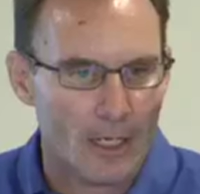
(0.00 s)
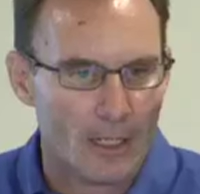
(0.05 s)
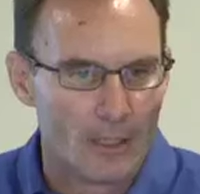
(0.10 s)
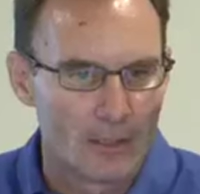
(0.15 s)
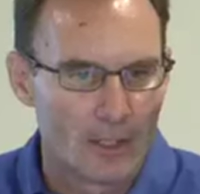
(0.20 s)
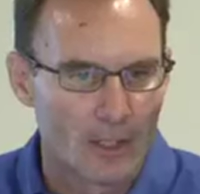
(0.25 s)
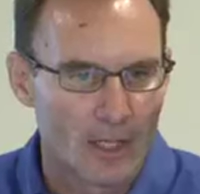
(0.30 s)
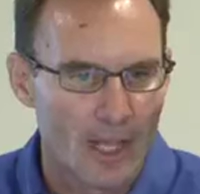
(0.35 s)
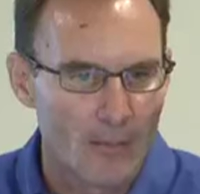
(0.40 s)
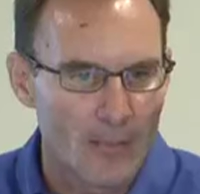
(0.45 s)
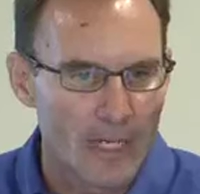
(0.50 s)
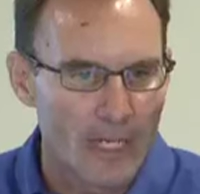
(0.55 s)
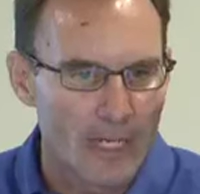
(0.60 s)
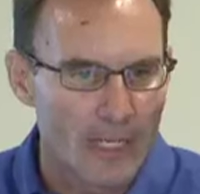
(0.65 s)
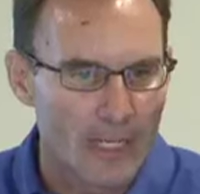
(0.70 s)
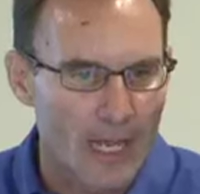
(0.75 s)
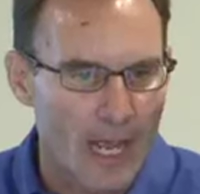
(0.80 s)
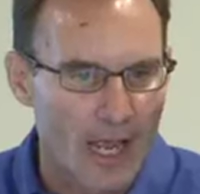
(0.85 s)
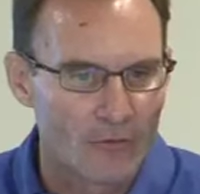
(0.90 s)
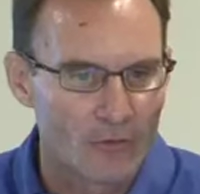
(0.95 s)
So
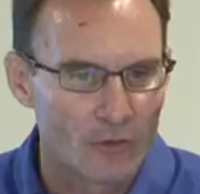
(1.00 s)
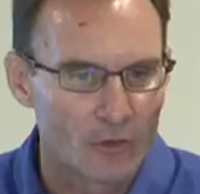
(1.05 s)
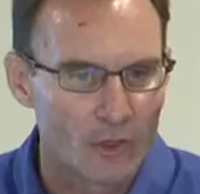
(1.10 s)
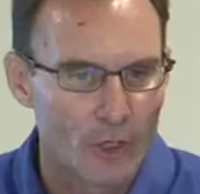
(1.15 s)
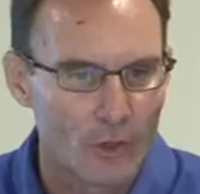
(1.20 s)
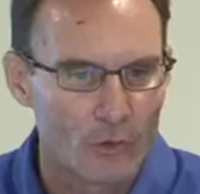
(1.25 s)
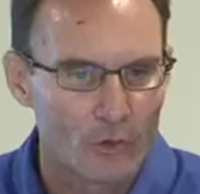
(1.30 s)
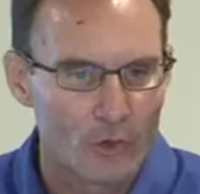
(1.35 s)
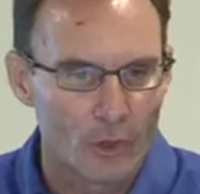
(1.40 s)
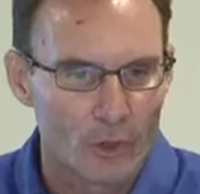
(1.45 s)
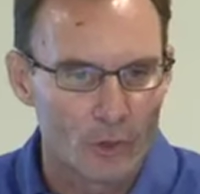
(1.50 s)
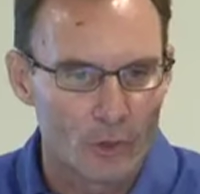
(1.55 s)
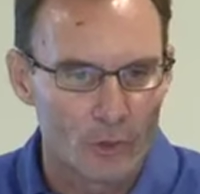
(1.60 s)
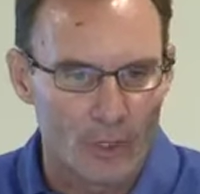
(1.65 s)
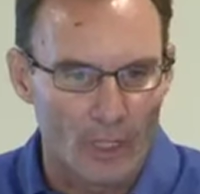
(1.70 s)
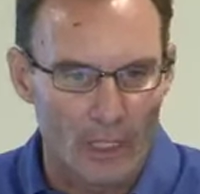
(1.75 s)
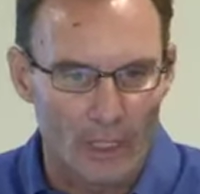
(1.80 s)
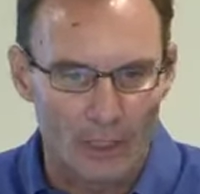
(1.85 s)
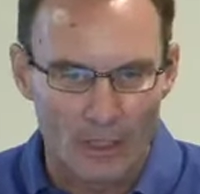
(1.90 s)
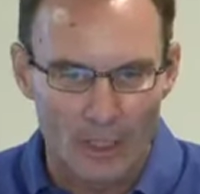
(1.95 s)
I've showed
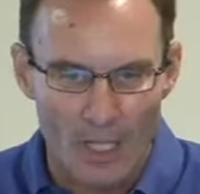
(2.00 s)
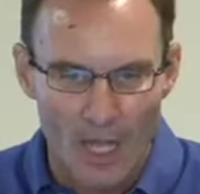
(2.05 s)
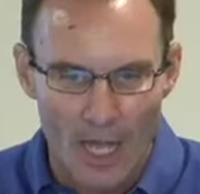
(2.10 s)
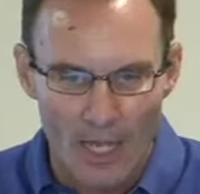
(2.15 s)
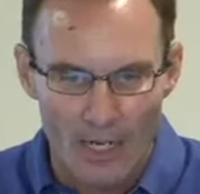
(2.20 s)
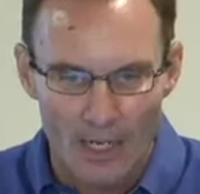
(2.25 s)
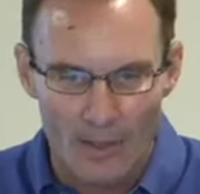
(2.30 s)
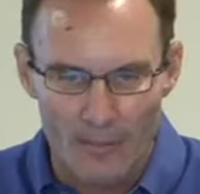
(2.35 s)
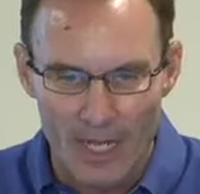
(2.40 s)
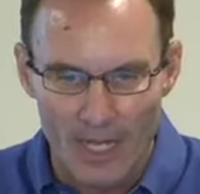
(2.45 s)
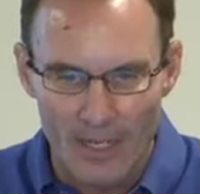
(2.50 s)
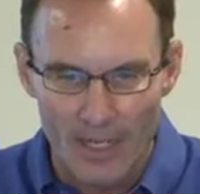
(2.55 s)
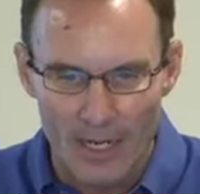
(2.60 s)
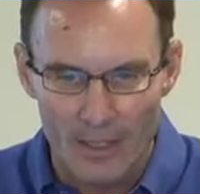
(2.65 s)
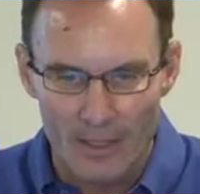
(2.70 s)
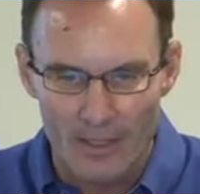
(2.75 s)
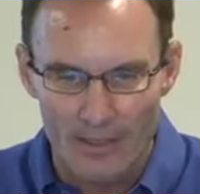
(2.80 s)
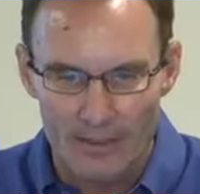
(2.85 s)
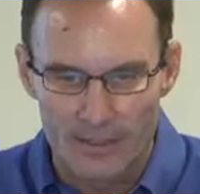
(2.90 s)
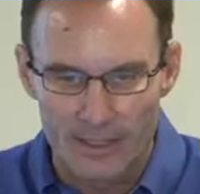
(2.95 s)
you a lot about
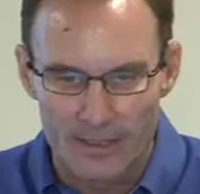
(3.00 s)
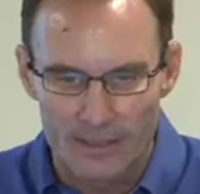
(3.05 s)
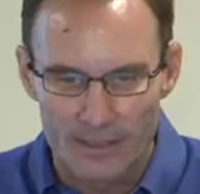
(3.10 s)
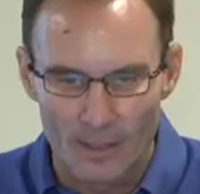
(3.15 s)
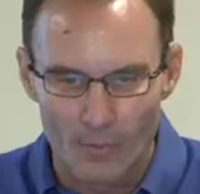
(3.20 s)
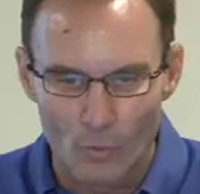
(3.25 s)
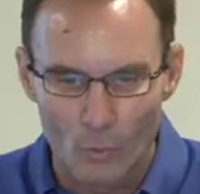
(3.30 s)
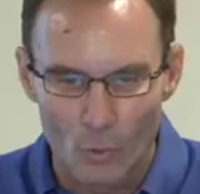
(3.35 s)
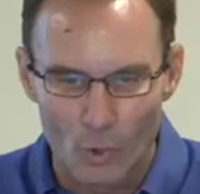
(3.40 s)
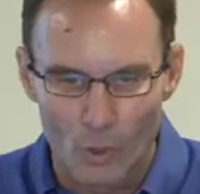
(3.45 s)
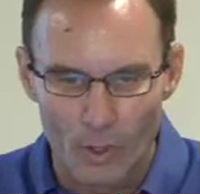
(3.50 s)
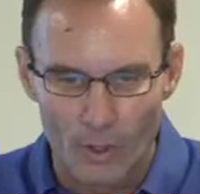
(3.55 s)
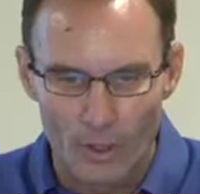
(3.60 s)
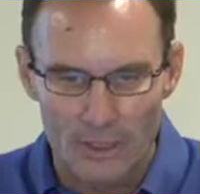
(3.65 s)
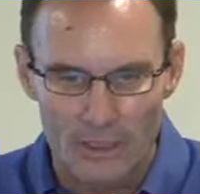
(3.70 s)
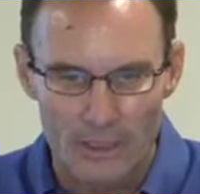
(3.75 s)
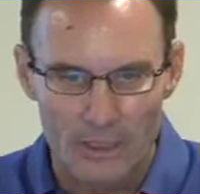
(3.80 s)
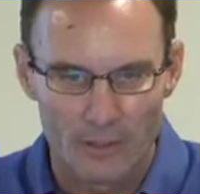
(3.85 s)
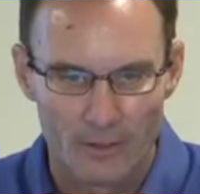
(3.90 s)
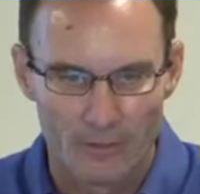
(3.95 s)
how the system
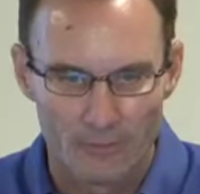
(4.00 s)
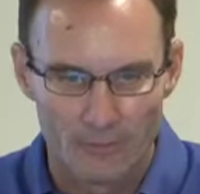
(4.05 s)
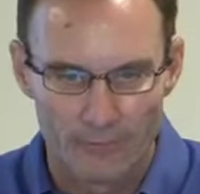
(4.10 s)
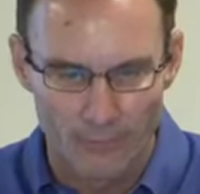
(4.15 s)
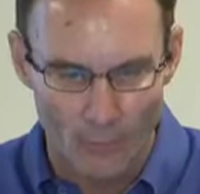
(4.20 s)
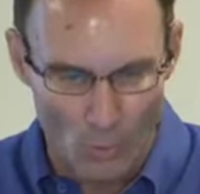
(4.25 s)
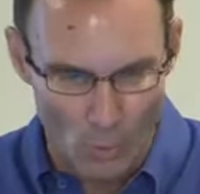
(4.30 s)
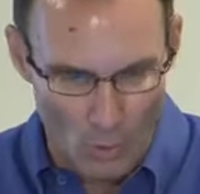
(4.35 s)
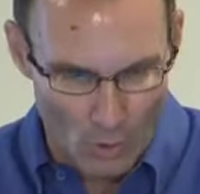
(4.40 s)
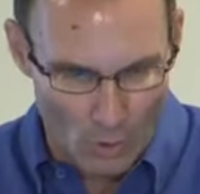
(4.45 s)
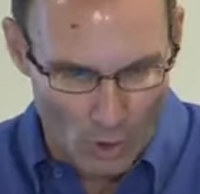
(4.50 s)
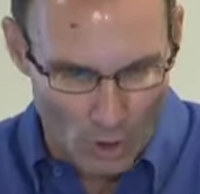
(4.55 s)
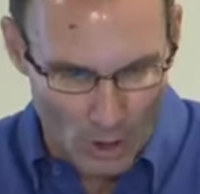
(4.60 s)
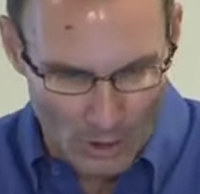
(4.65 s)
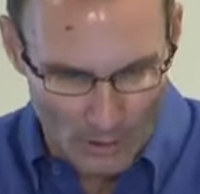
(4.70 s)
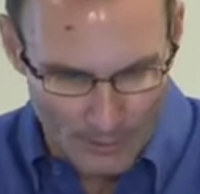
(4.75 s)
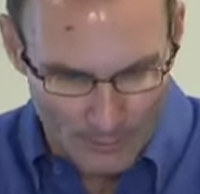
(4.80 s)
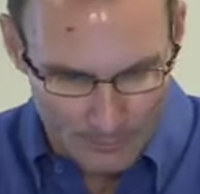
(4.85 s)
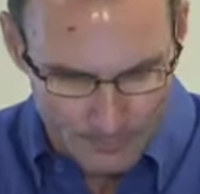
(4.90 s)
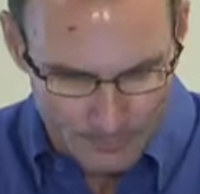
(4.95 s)
works
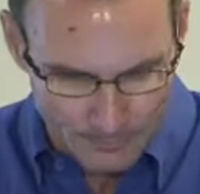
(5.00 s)
for